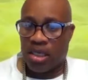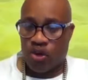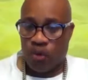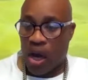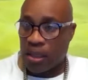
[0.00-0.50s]

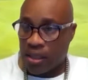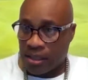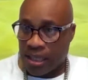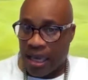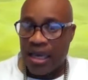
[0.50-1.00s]
She went on to
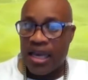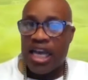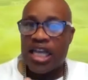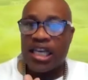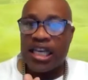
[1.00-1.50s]
say,
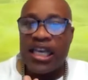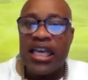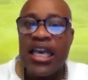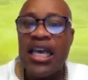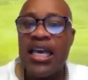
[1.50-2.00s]
the
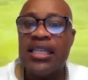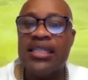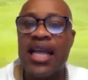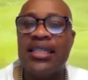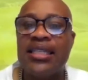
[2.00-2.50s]
key
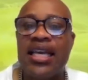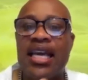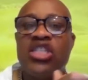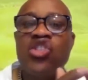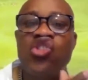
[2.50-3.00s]
is not to
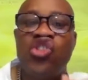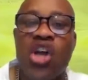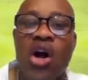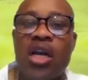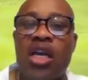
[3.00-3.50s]
get
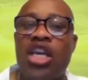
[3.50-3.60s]
stuck